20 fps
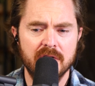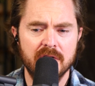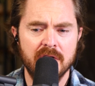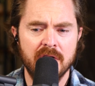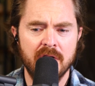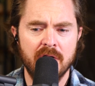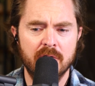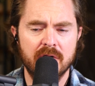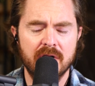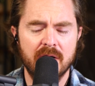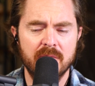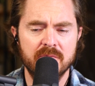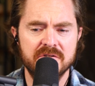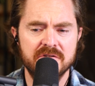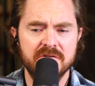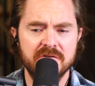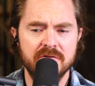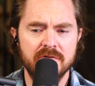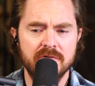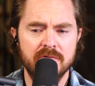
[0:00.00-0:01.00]
you know, come
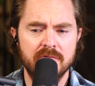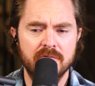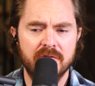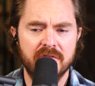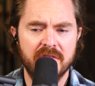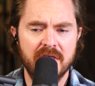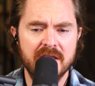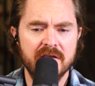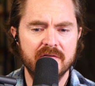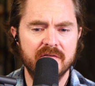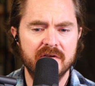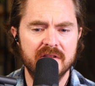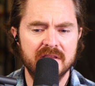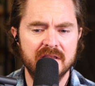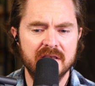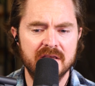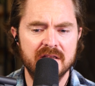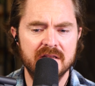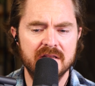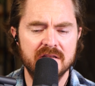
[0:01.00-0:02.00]
to think of it,
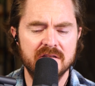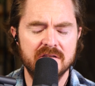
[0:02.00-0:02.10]
then